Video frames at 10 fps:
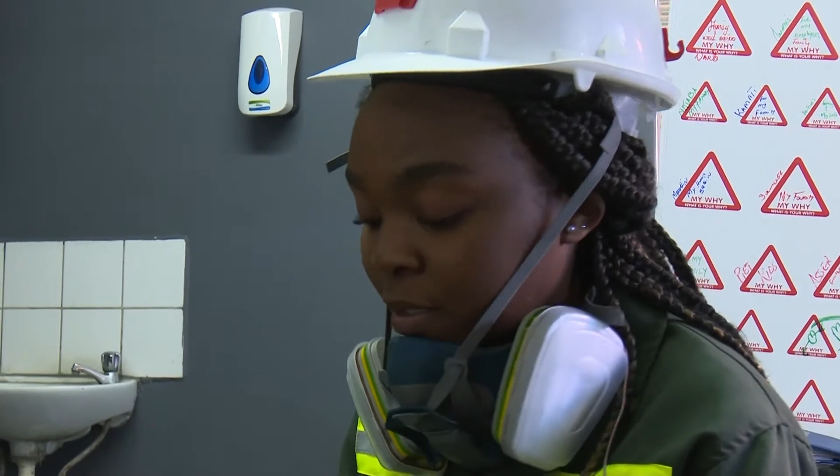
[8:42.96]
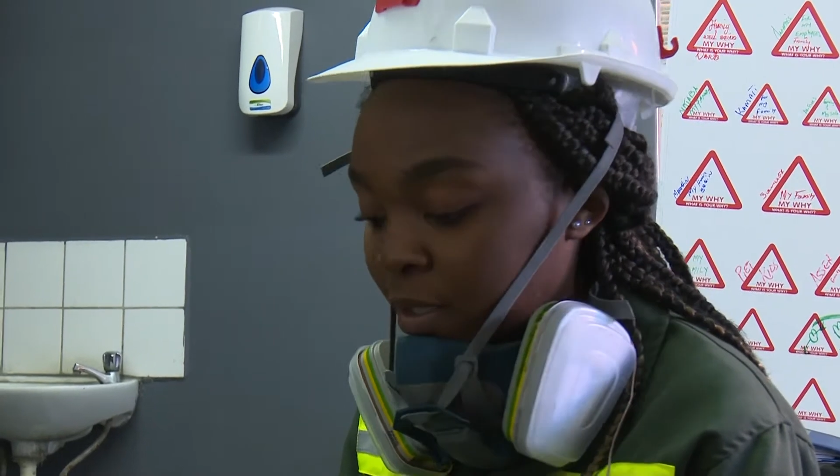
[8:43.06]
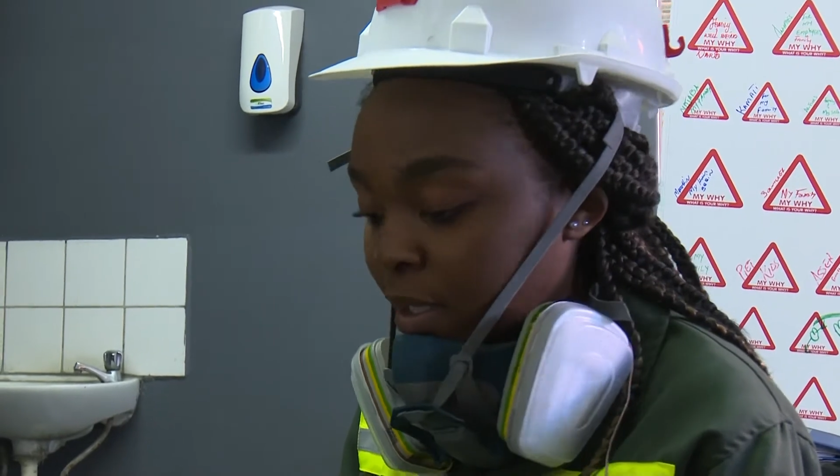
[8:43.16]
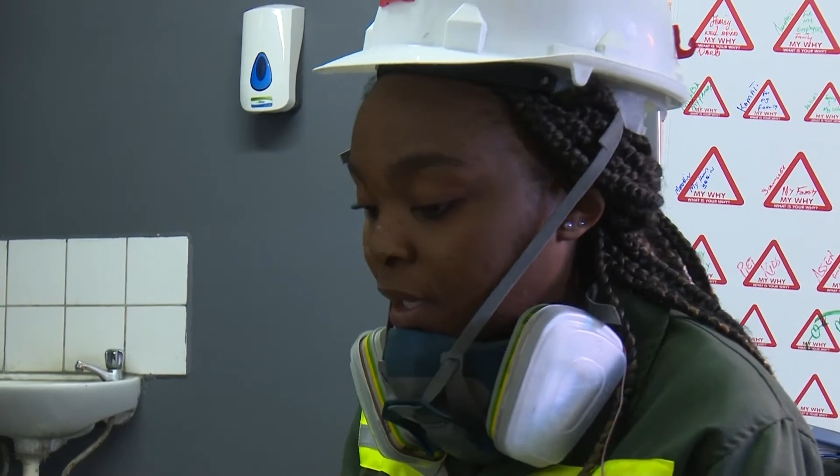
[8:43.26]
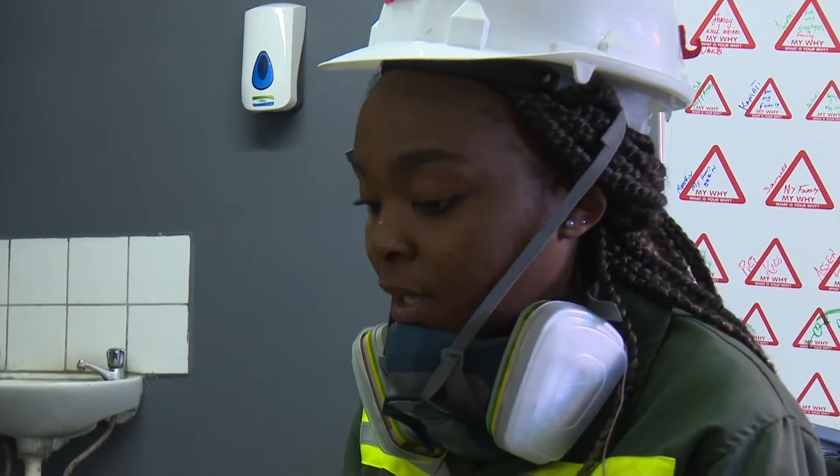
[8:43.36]

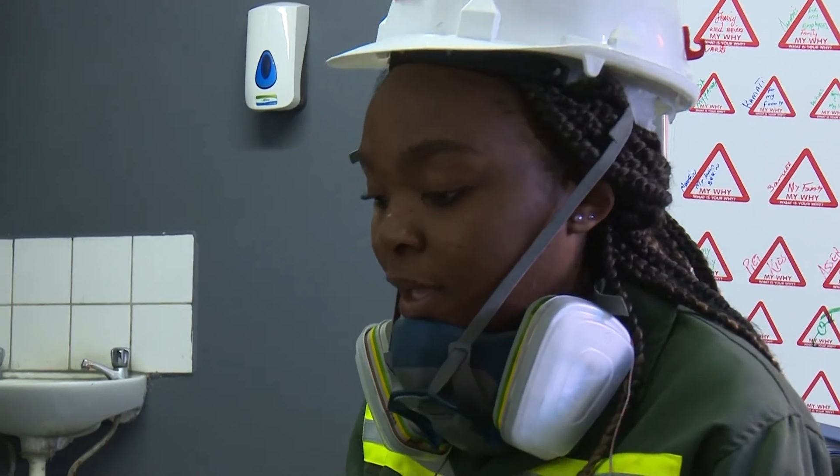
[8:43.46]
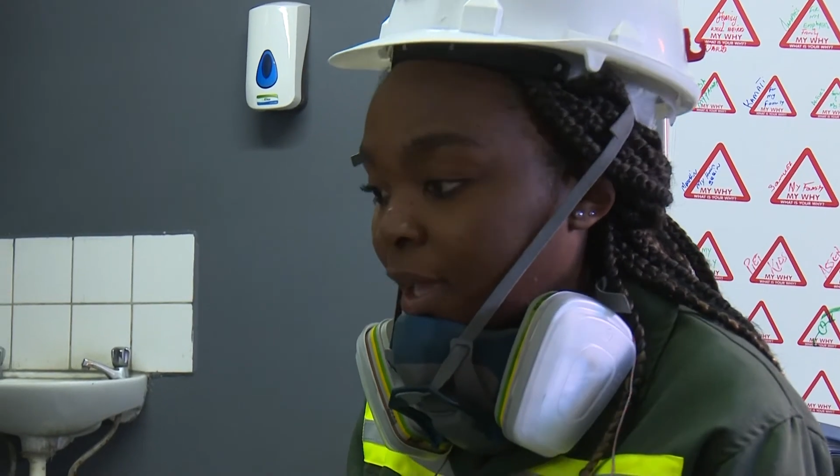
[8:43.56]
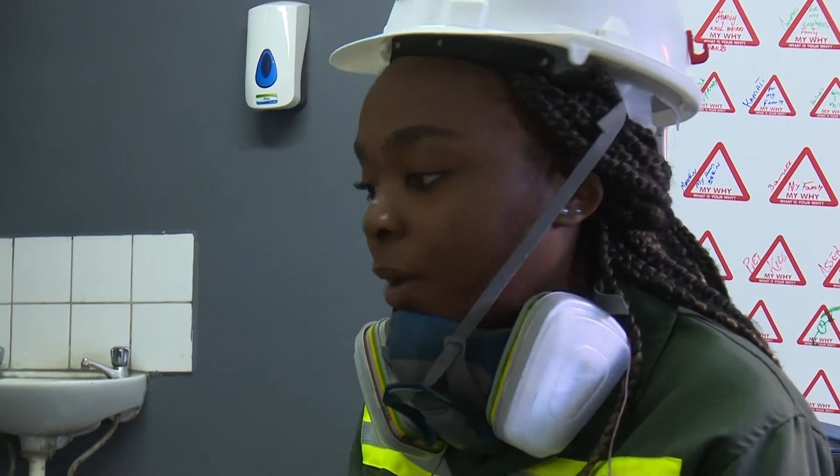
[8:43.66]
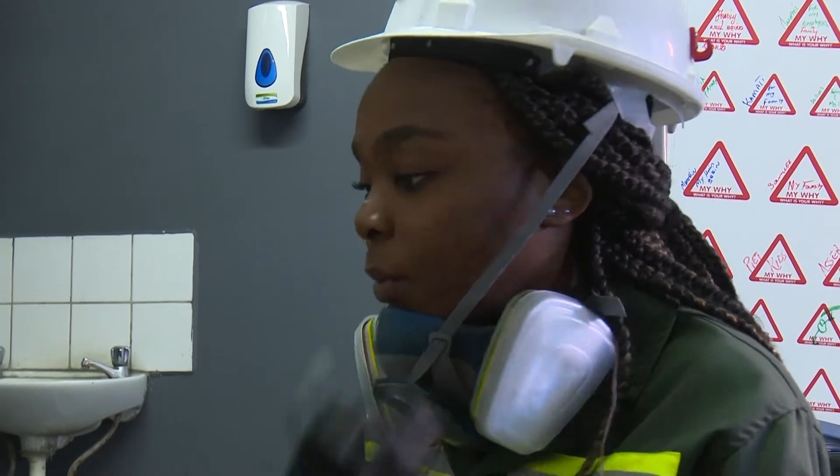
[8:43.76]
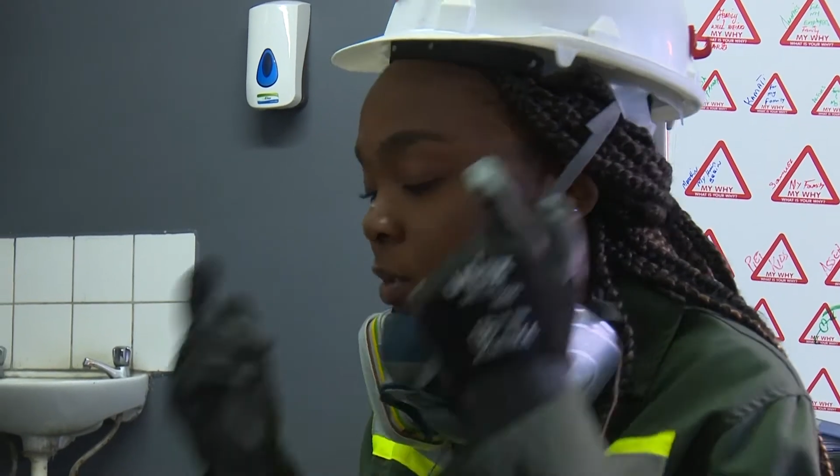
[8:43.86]
at
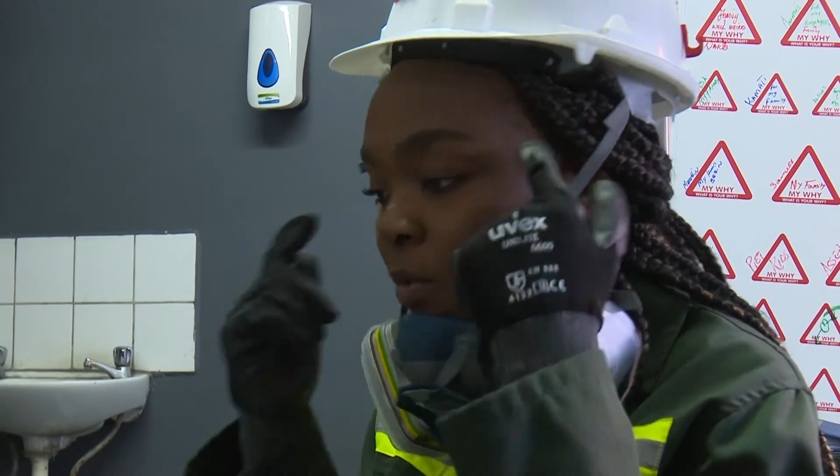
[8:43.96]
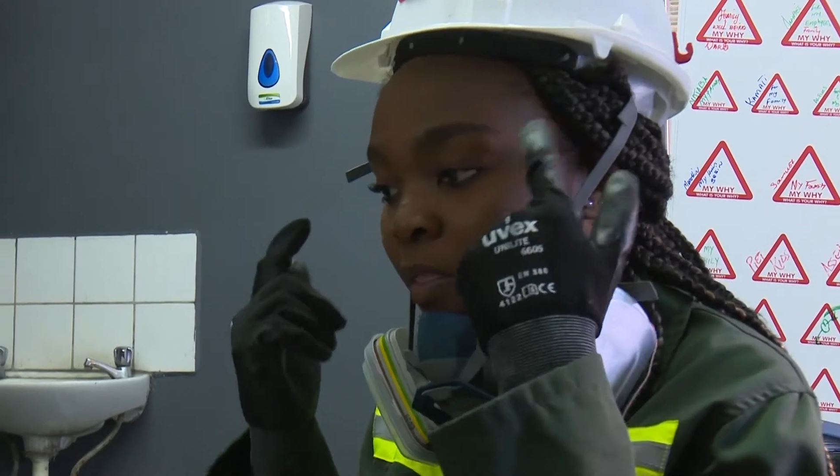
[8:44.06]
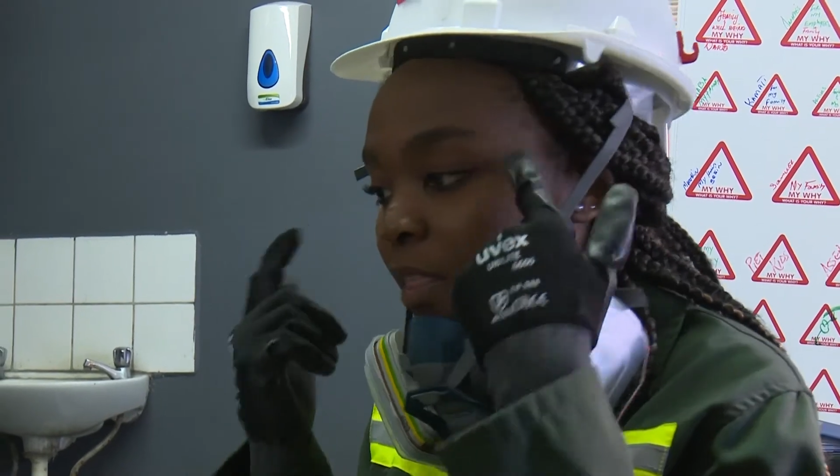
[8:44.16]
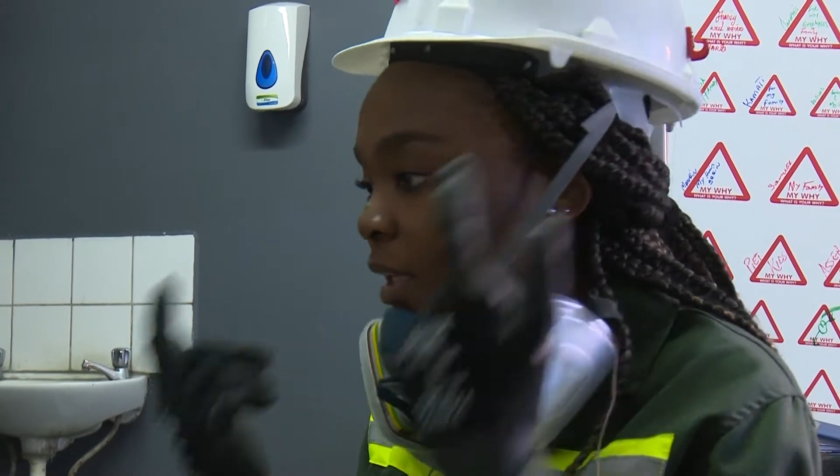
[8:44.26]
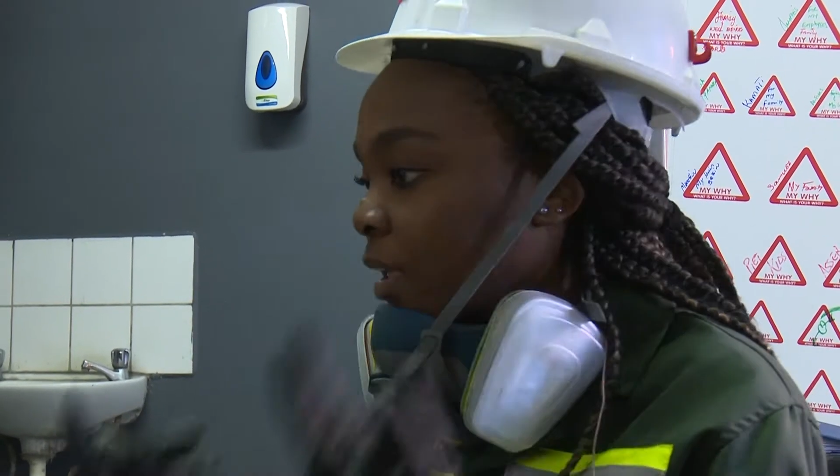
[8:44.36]
risk
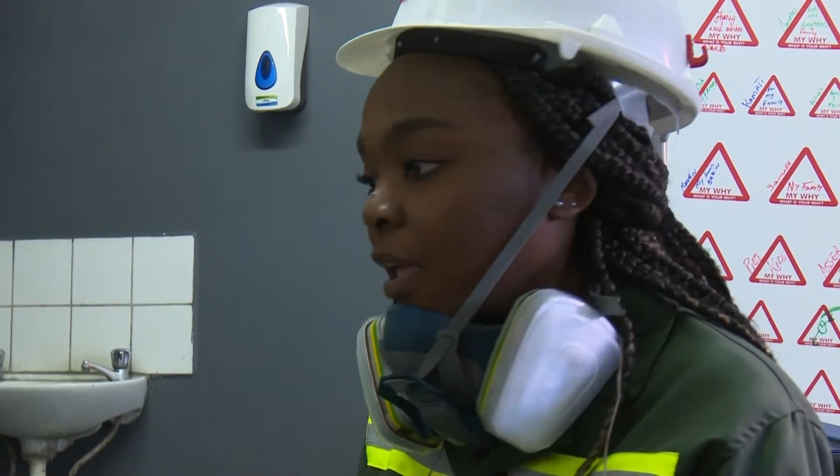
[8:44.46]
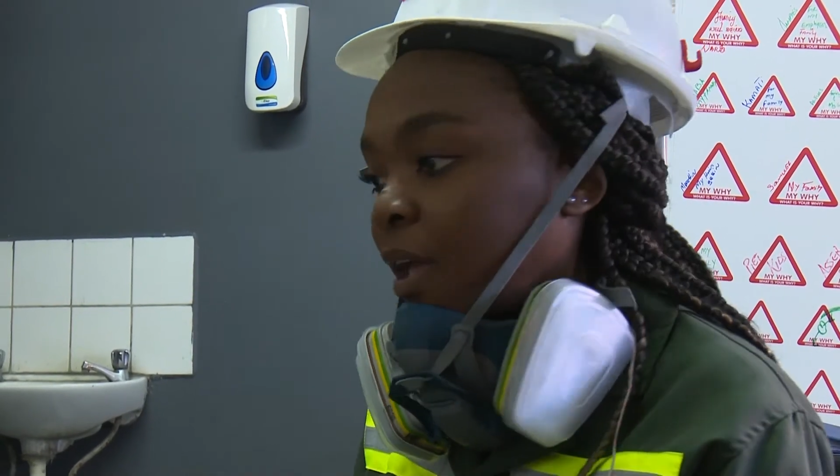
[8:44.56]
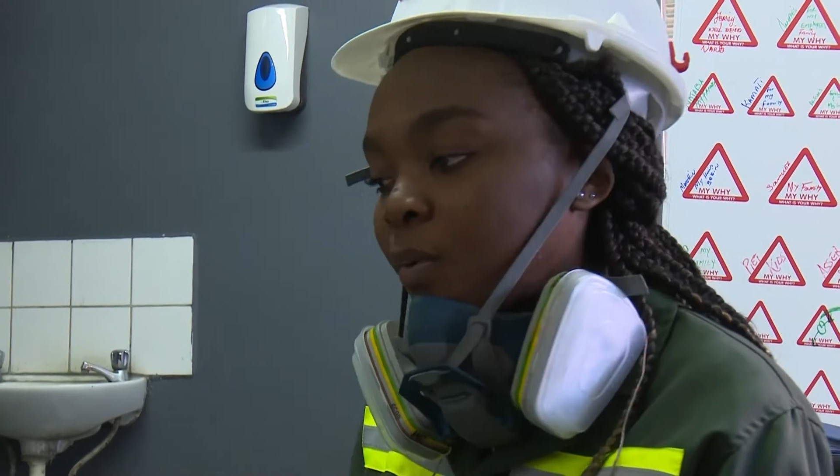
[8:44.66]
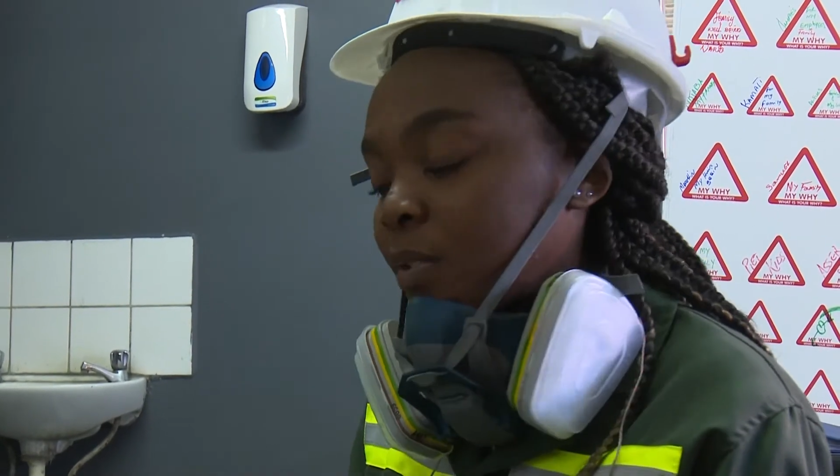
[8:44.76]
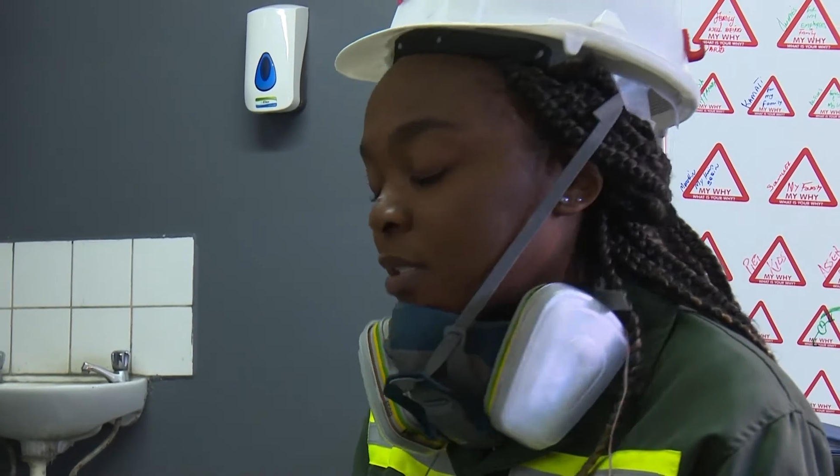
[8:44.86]
behavior
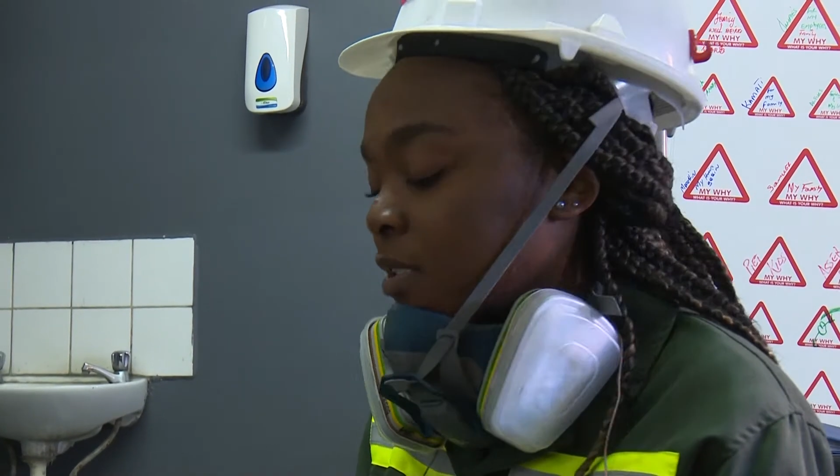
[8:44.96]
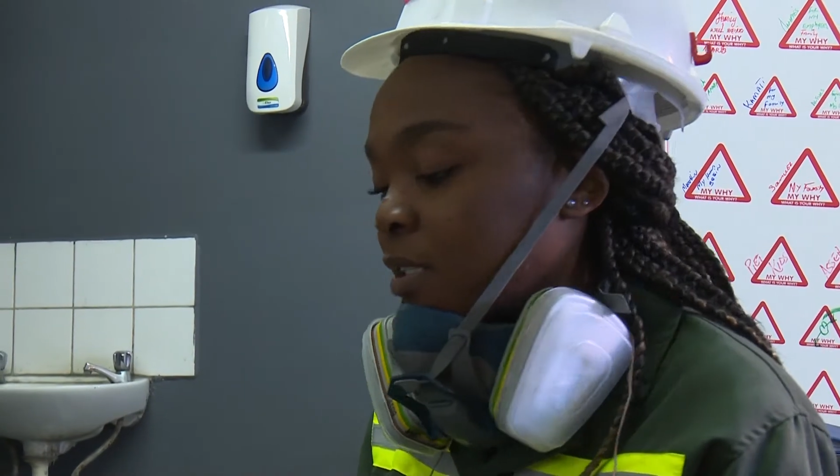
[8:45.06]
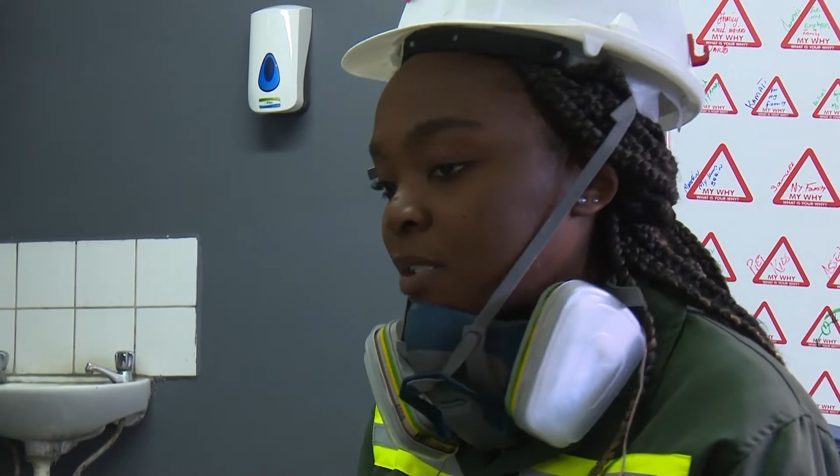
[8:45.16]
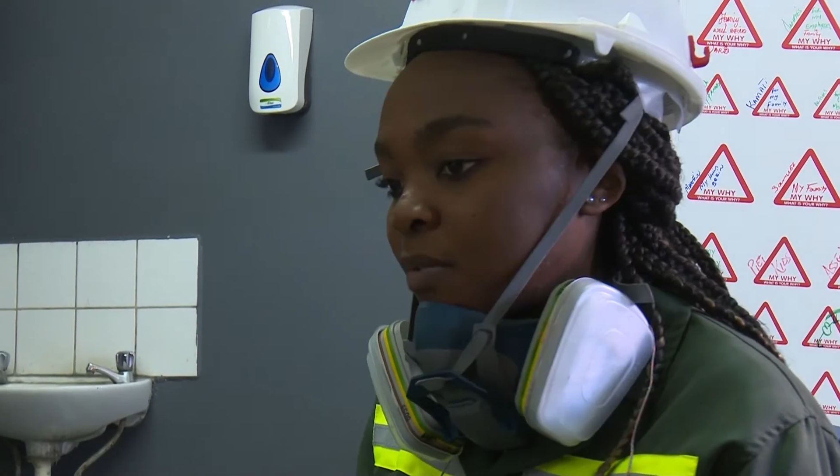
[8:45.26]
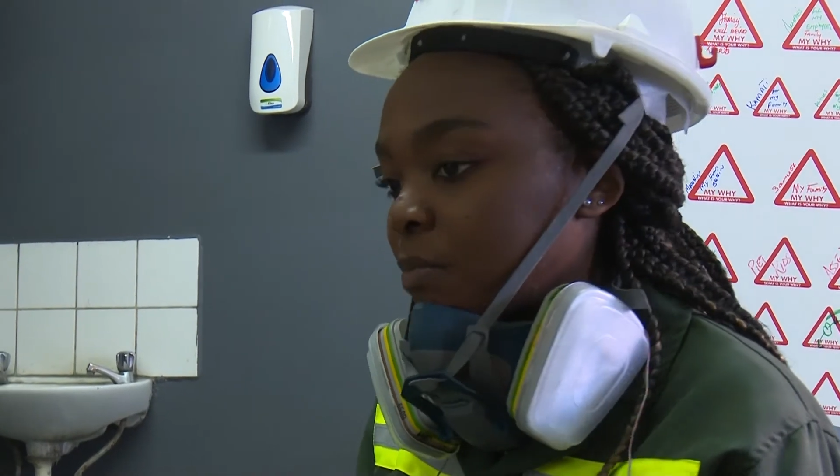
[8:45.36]
and or